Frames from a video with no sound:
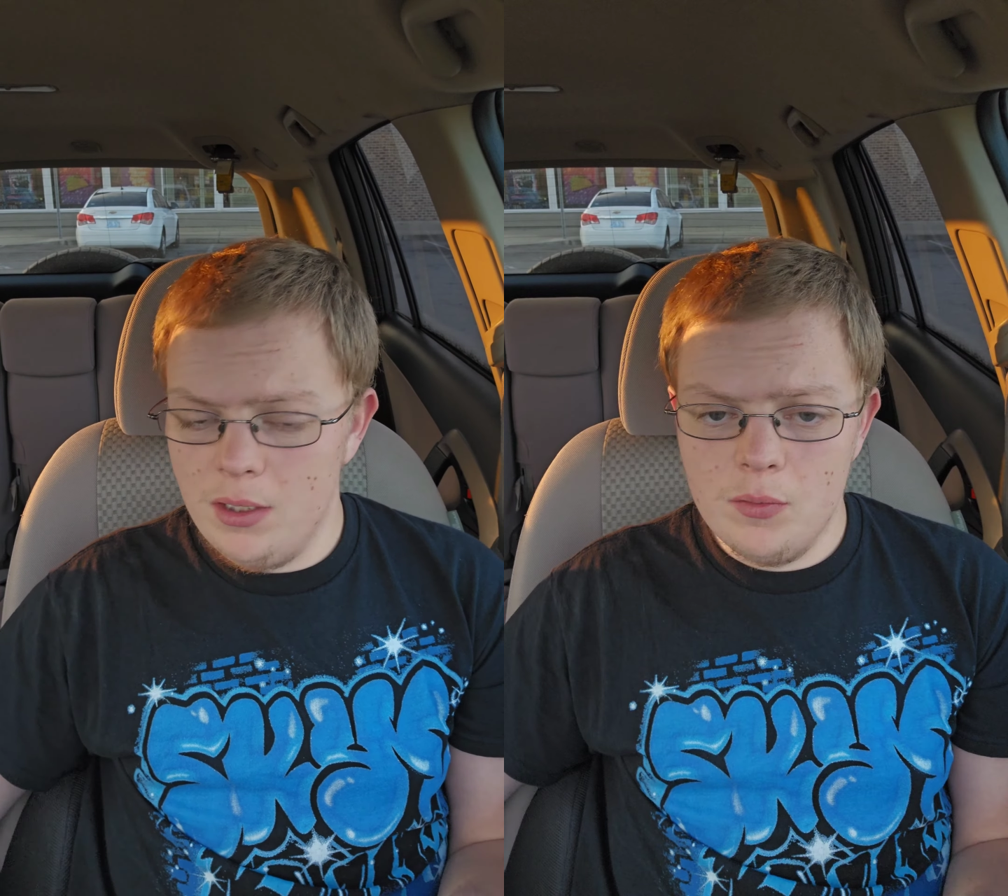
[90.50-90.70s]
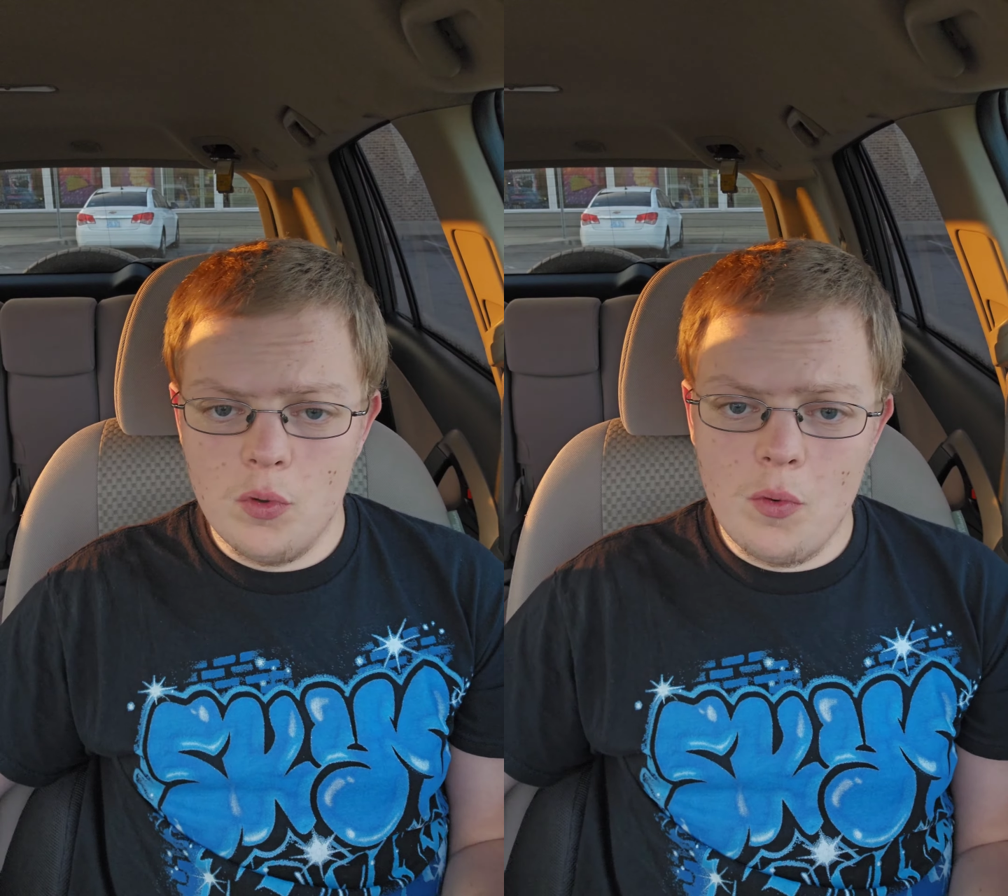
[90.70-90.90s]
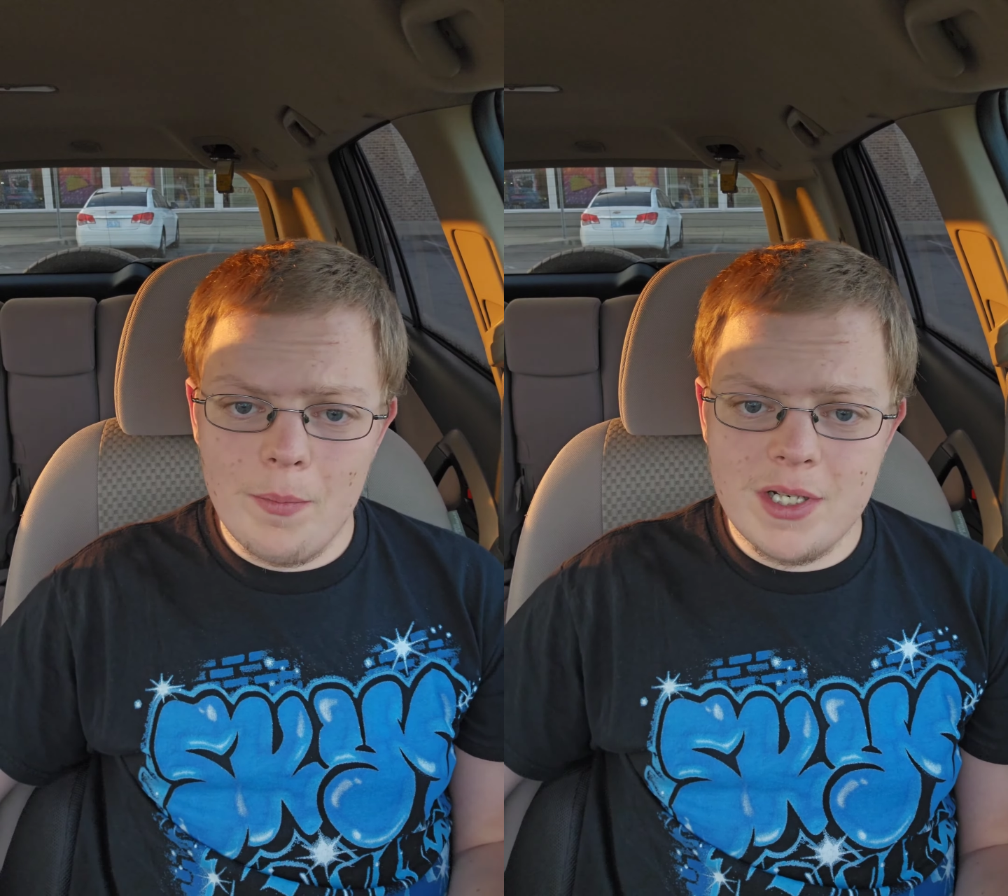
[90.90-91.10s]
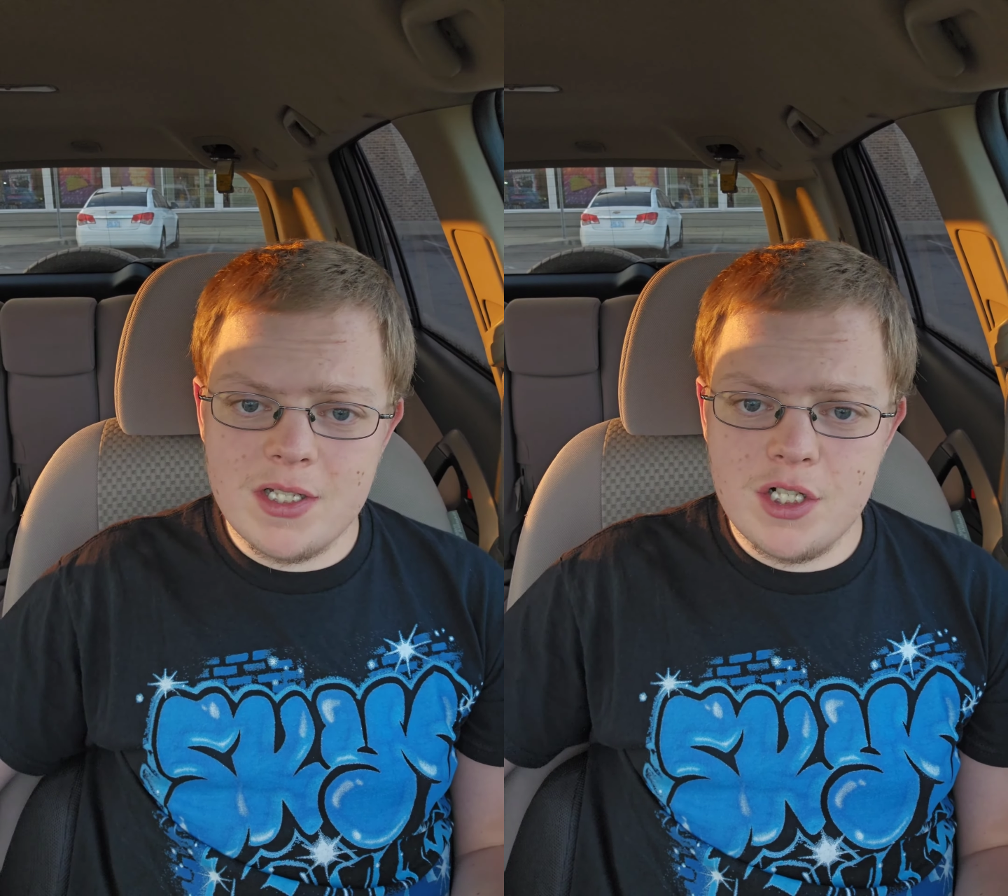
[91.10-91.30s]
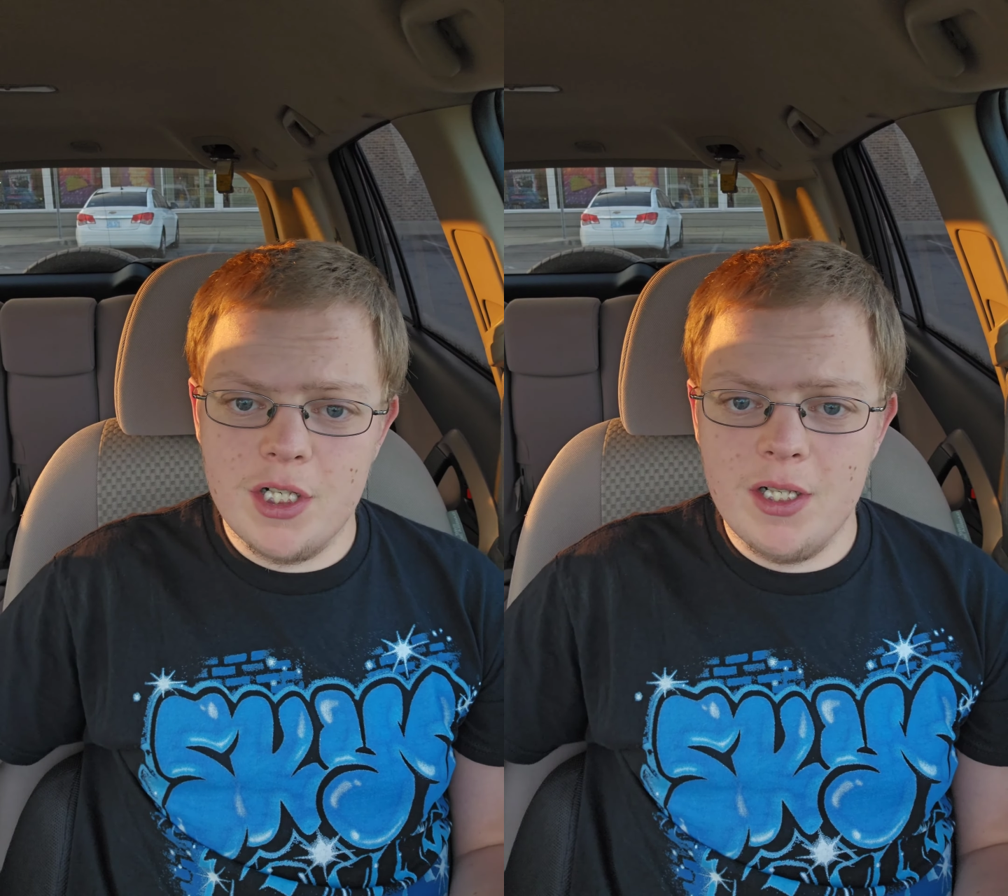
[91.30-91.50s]
with one piece
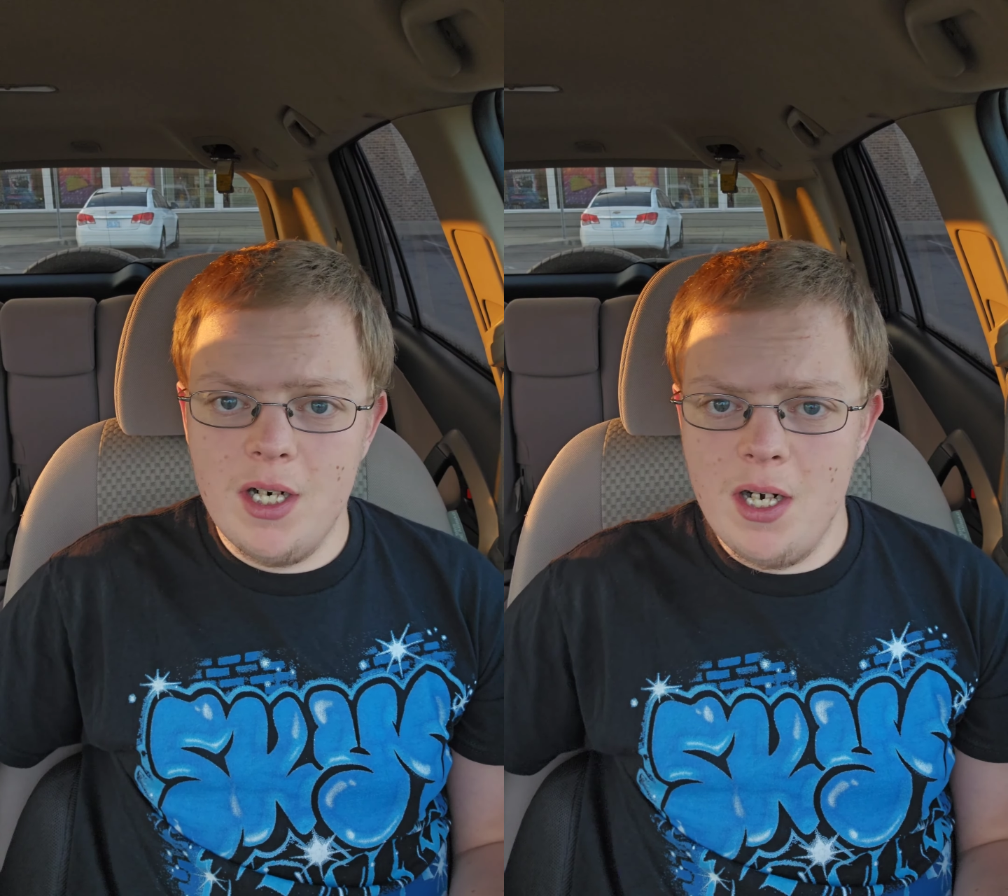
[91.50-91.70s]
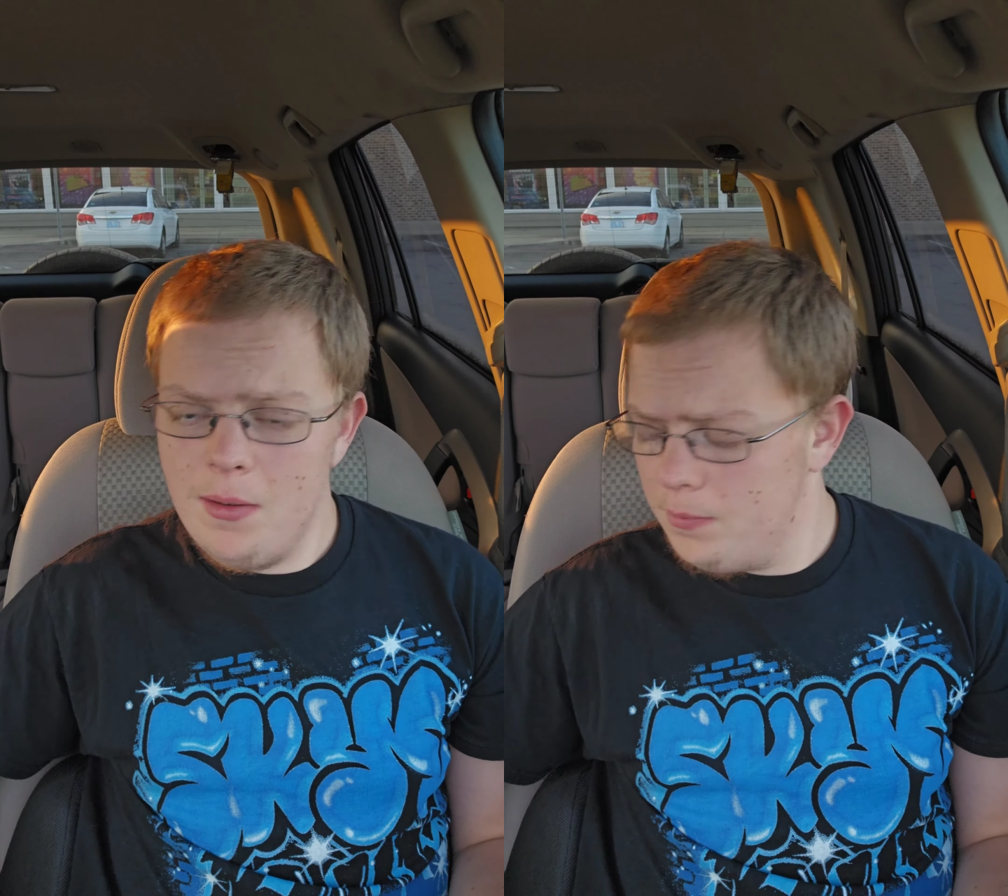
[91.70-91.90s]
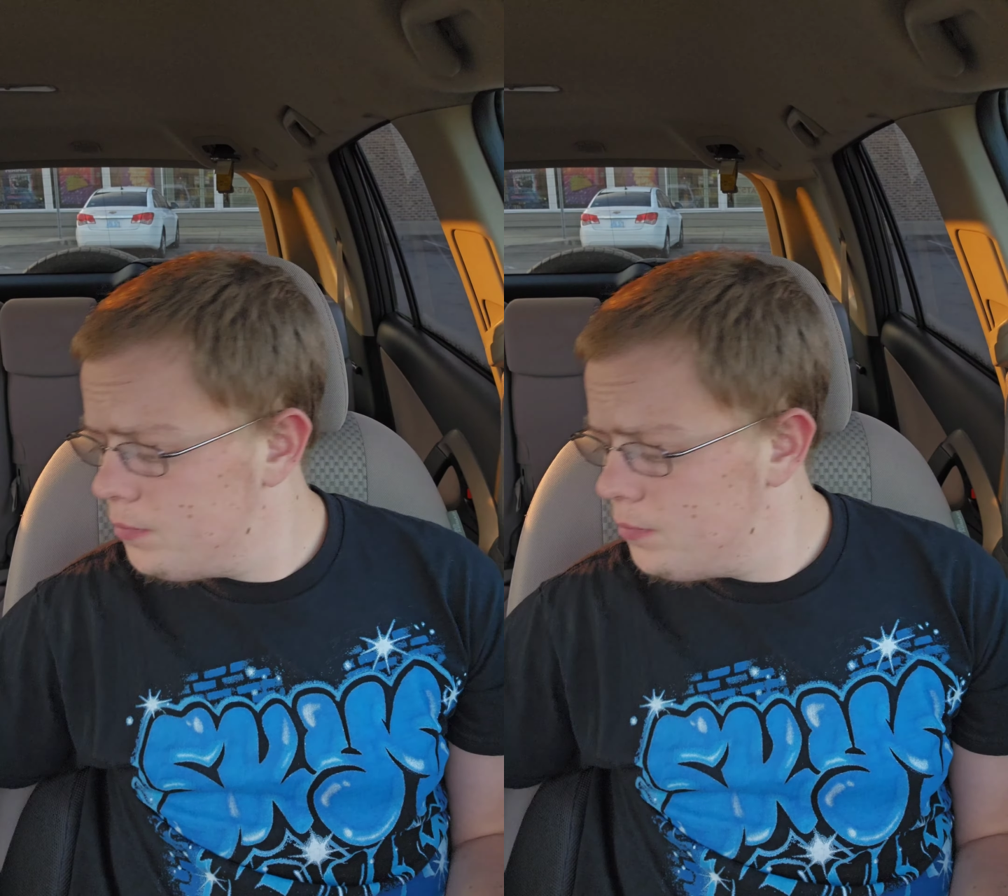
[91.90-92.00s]
of chicken in it,